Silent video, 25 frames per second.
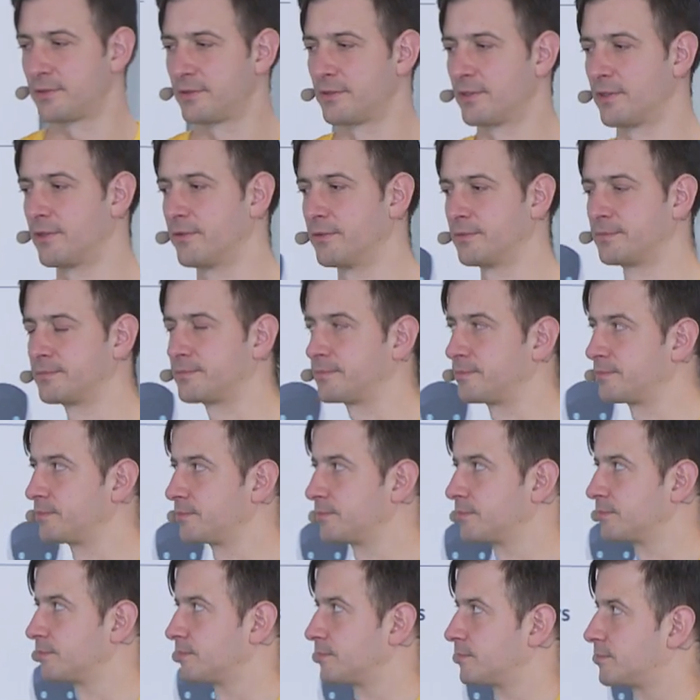to go.
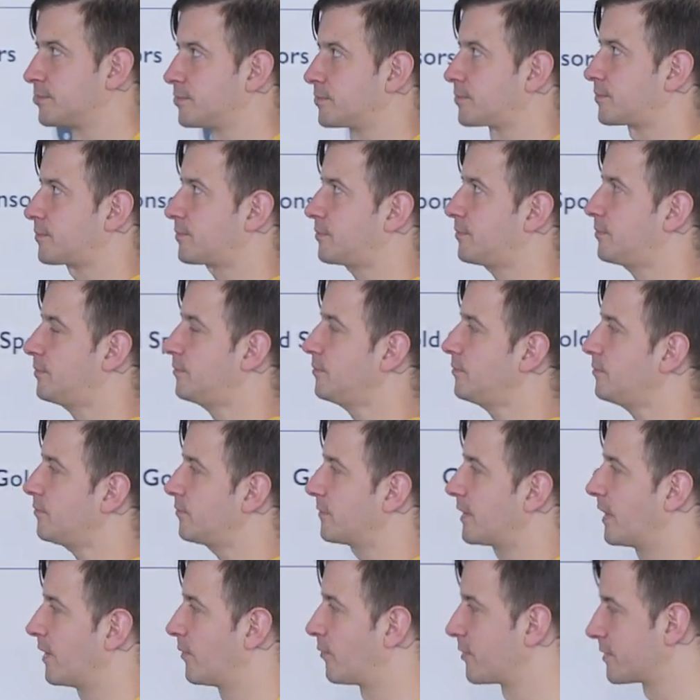
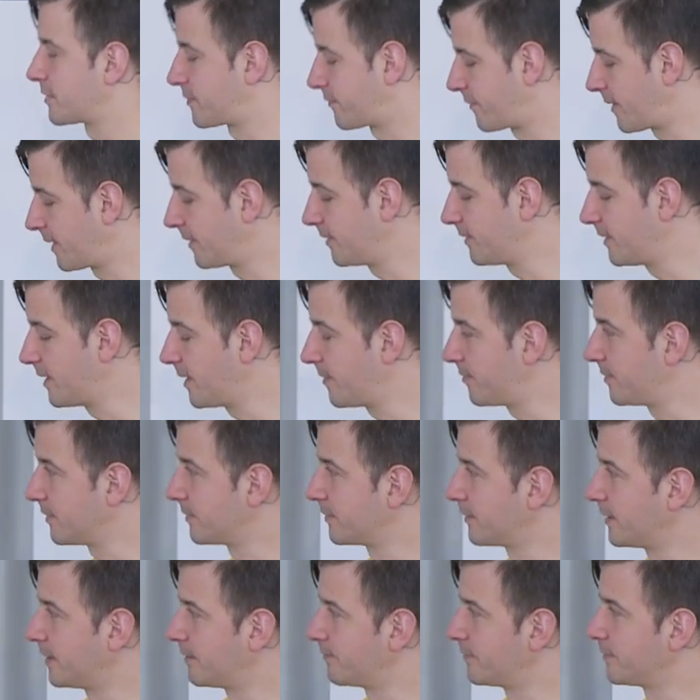And what's finally
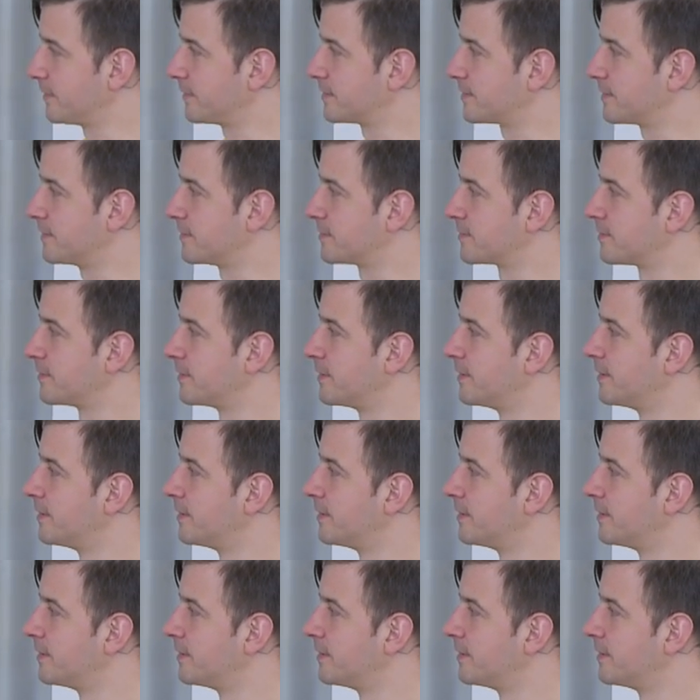happening is this